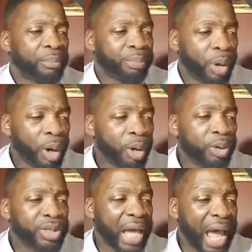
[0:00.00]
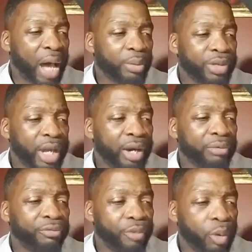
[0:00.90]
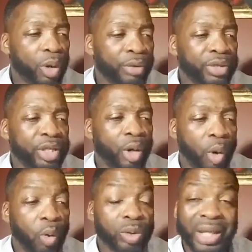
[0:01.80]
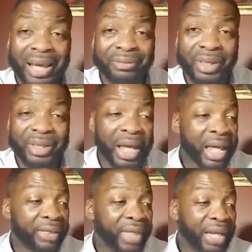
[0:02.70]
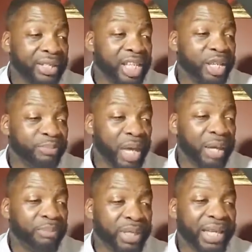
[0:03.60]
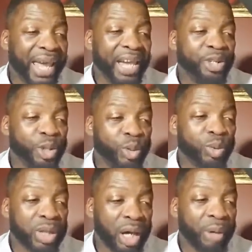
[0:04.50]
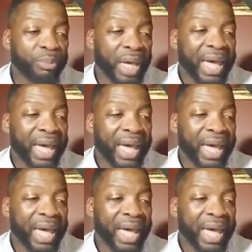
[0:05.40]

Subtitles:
Purge out therefore the old leaven, that ye may be a new lump,